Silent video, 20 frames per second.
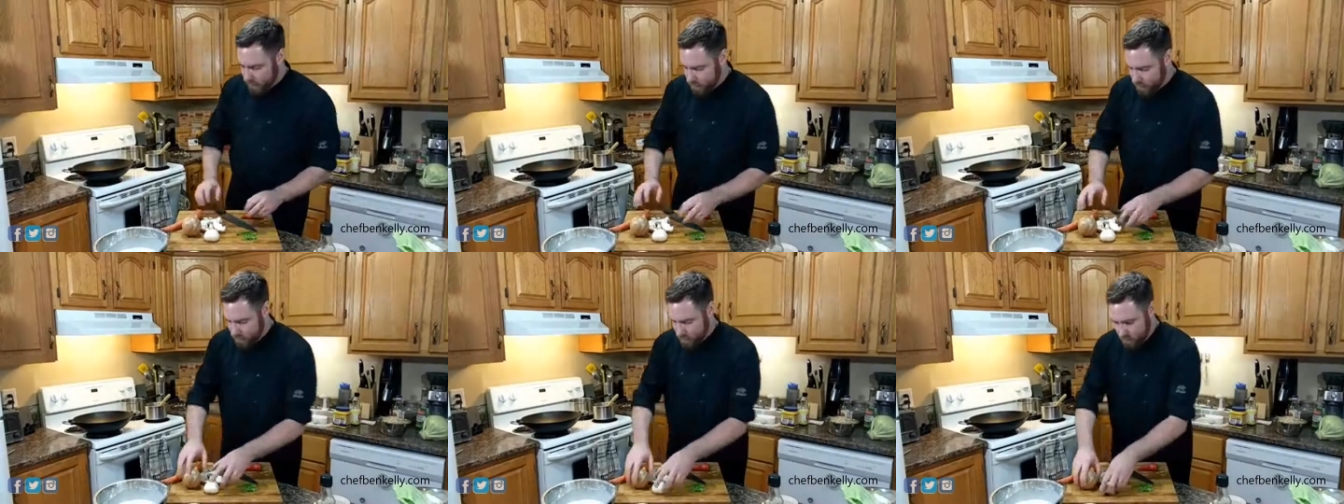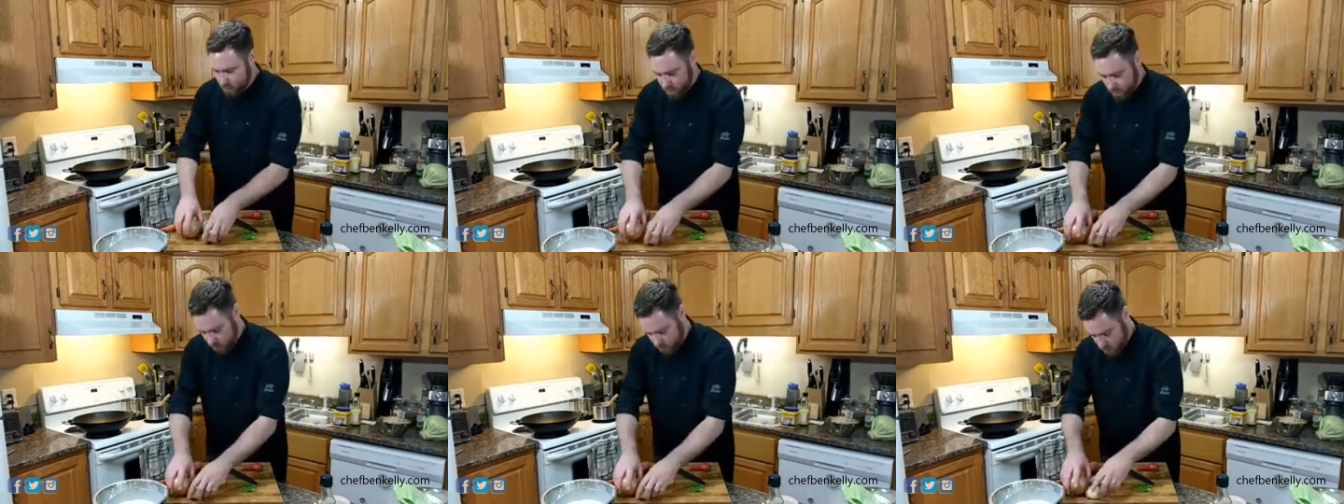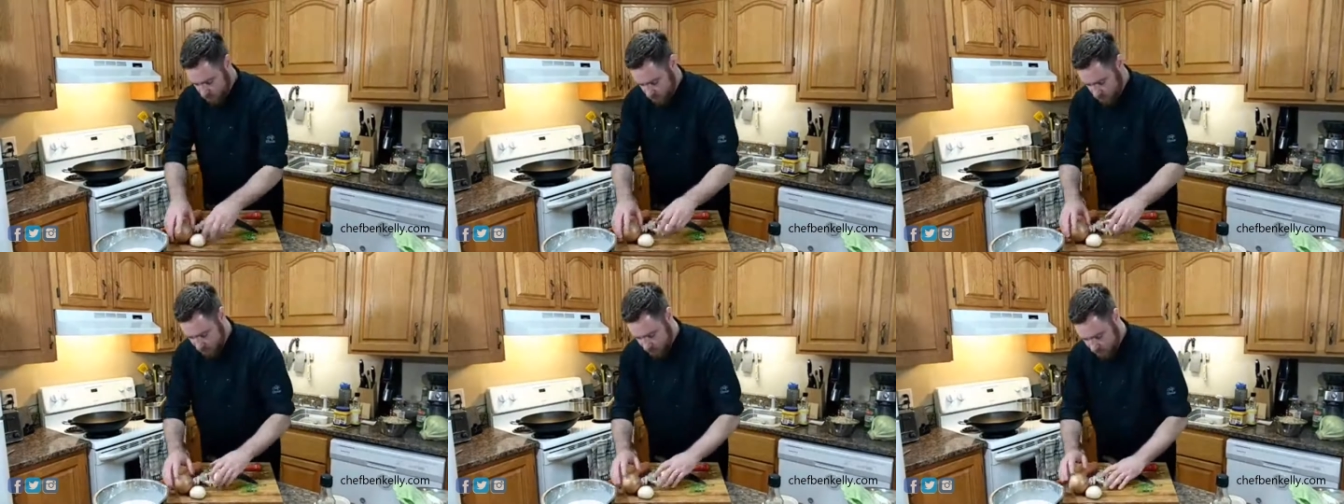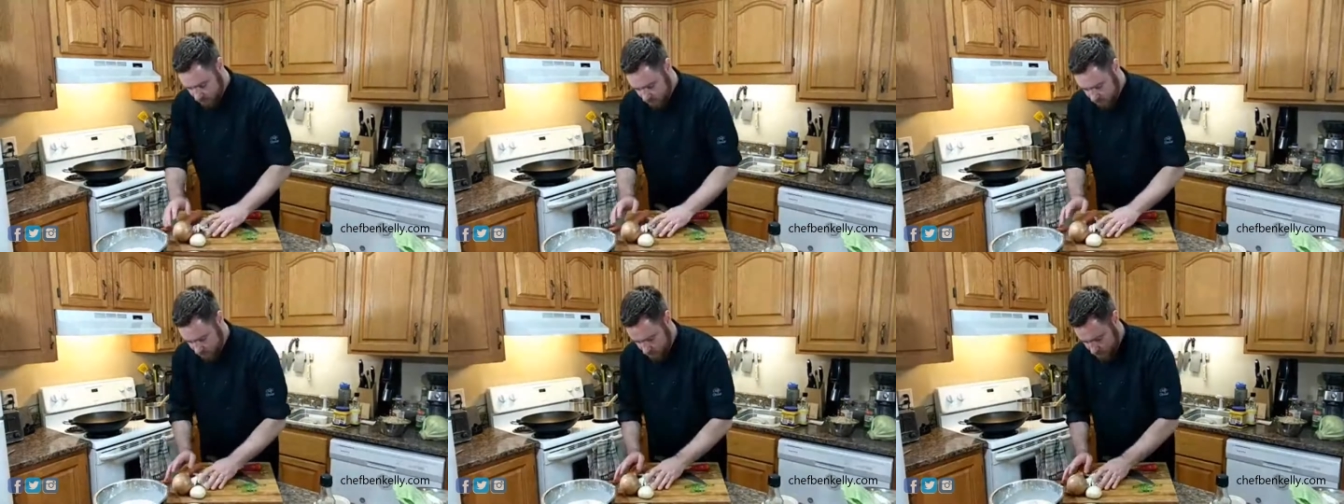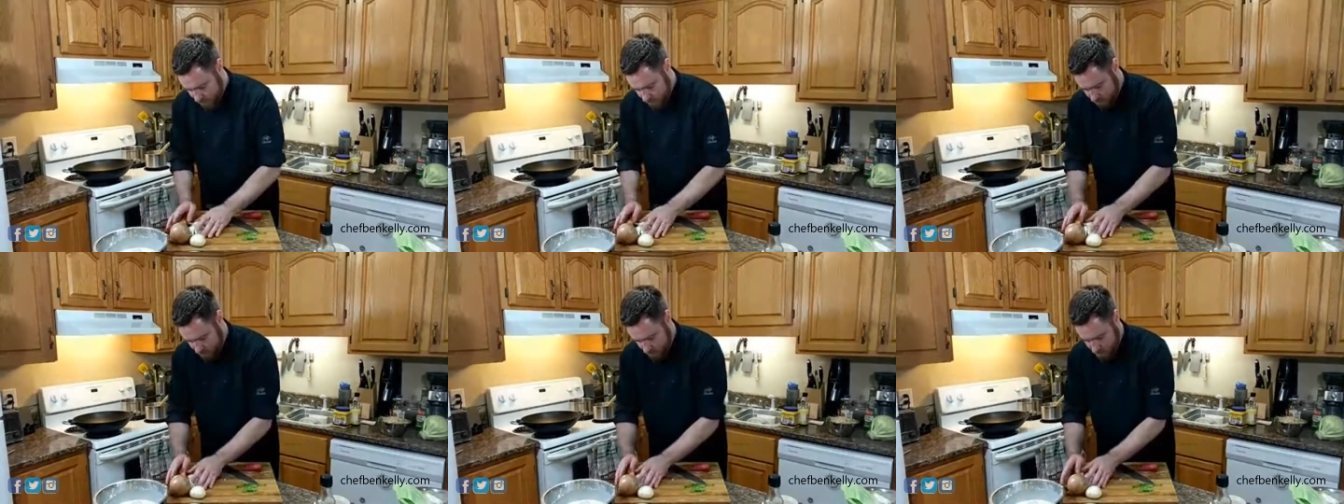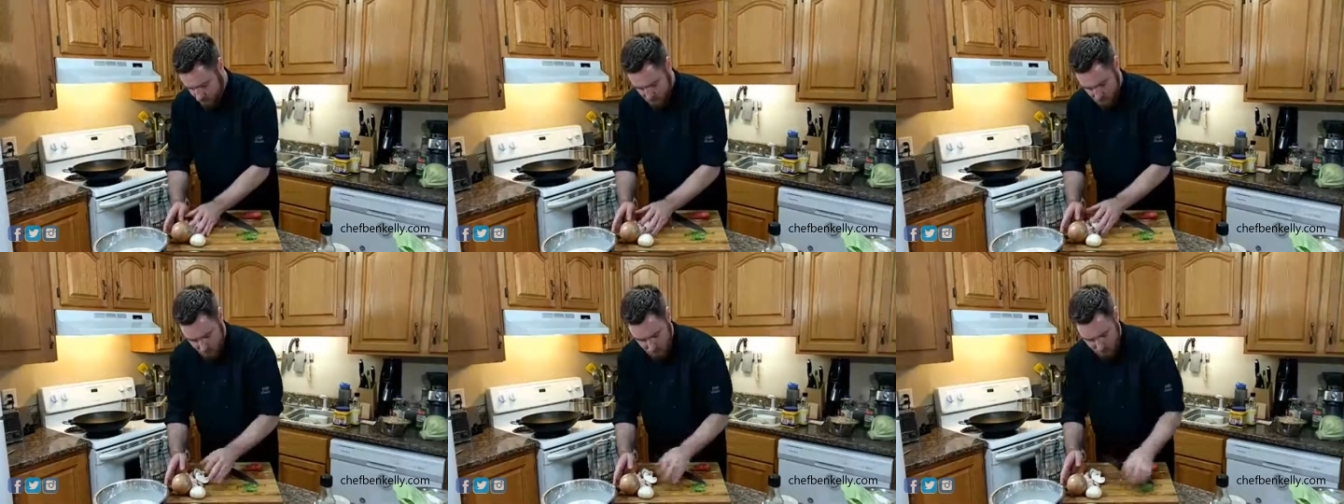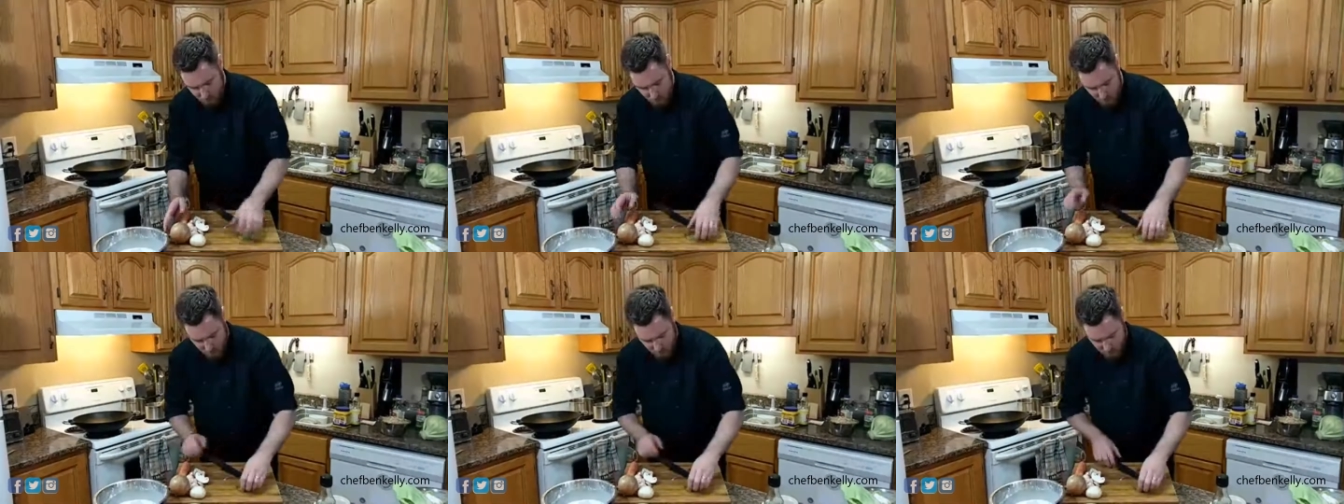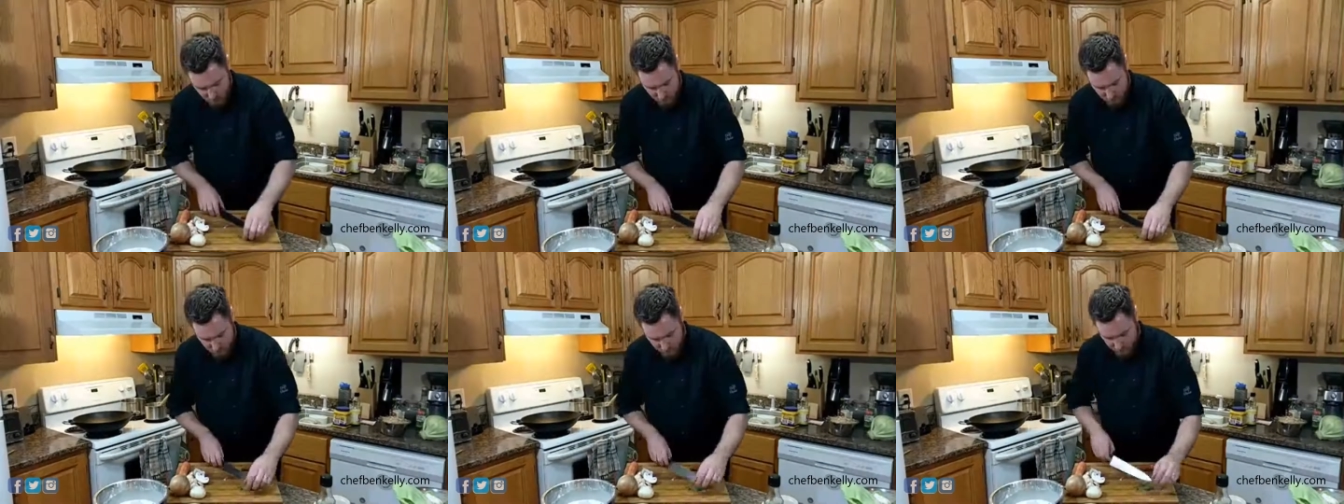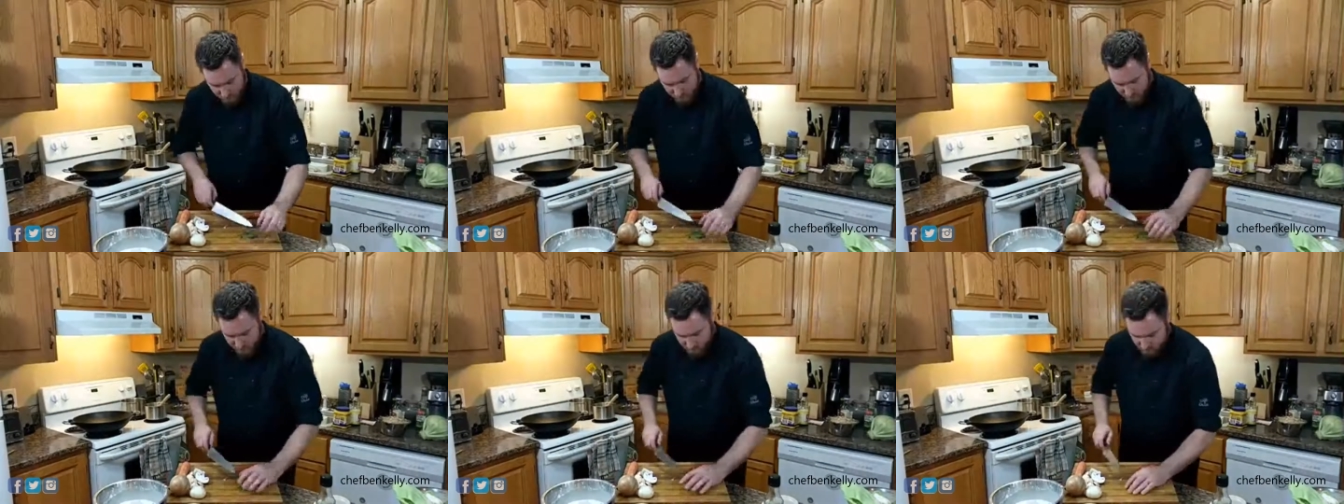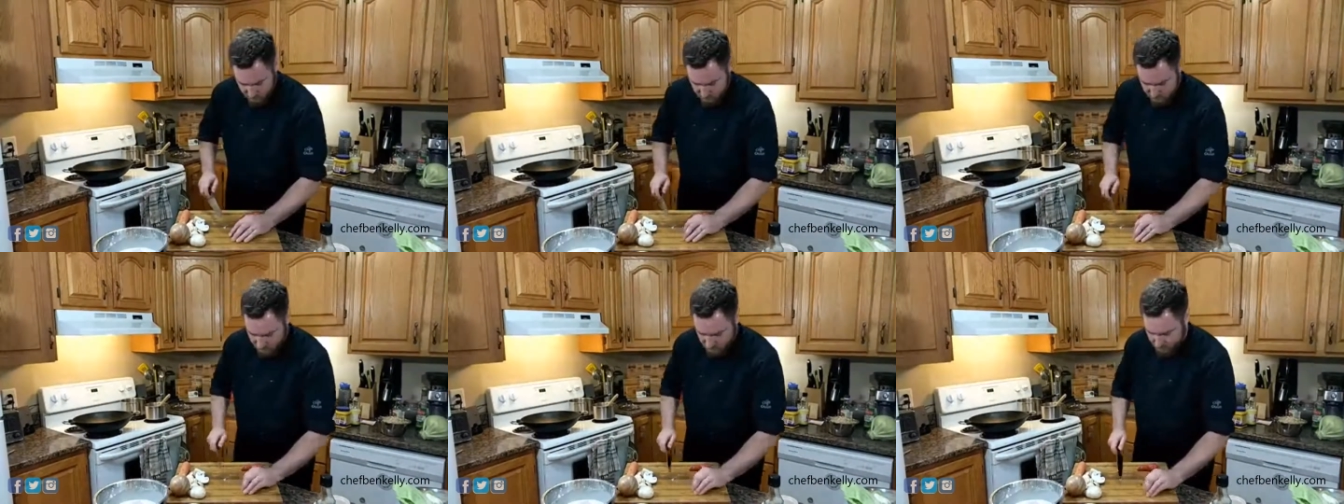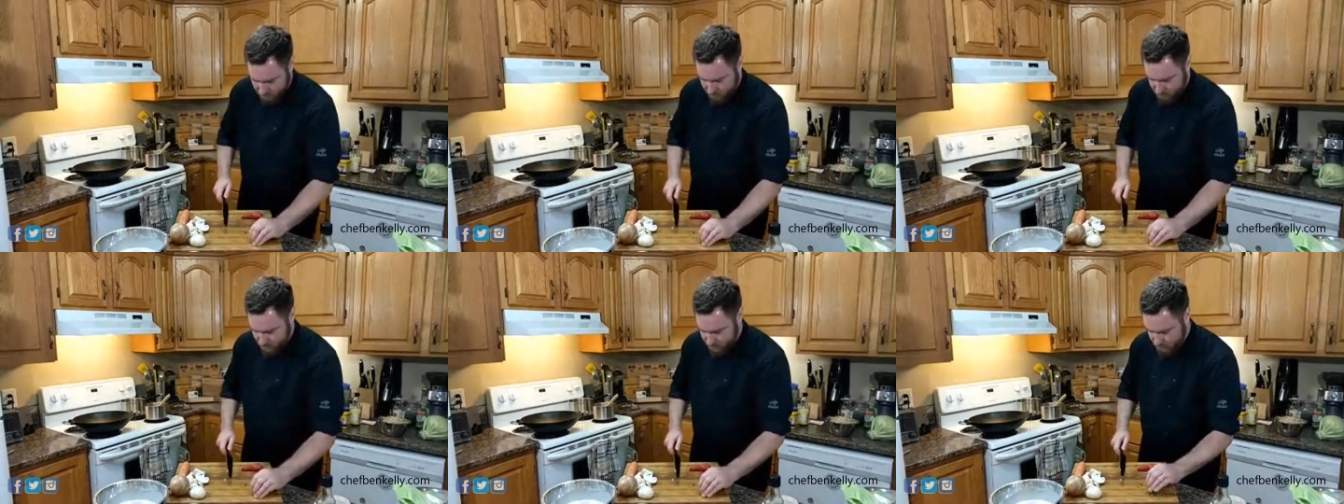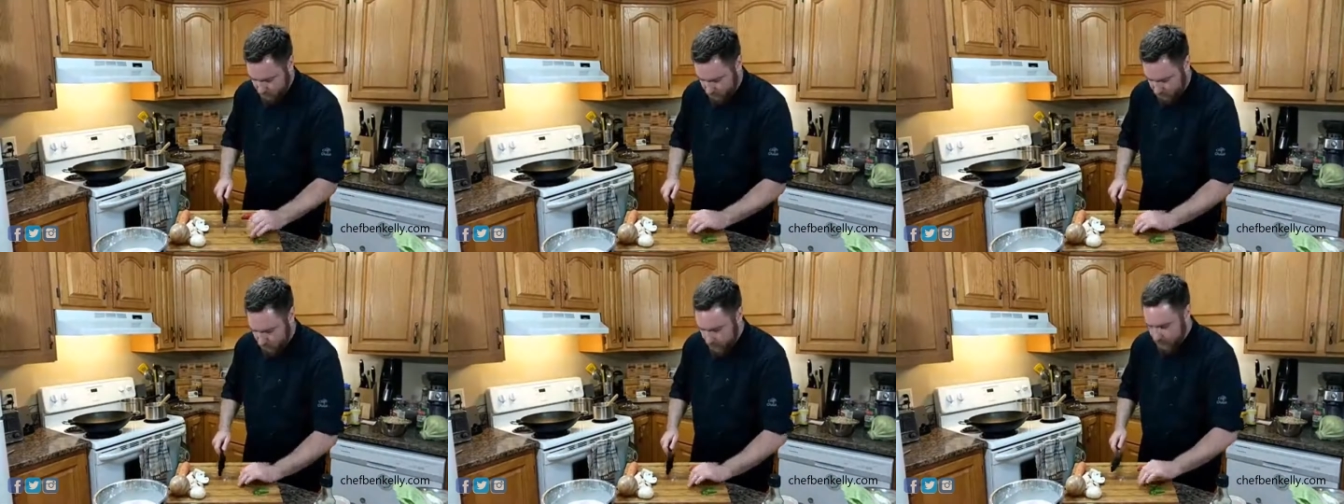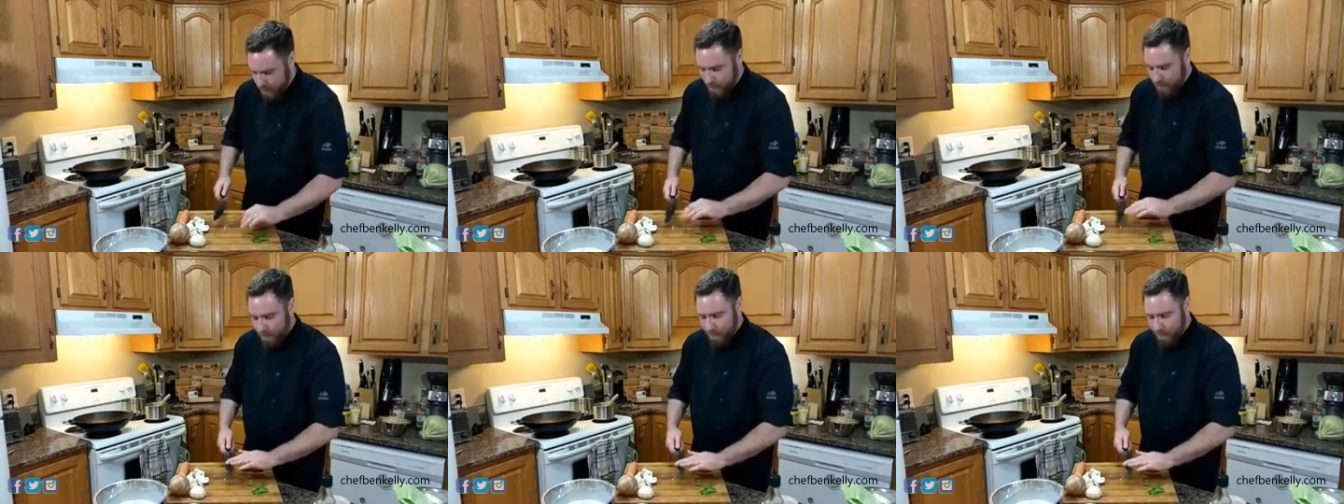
I said, I'm just going to set this chow mein stuff aside for a sec.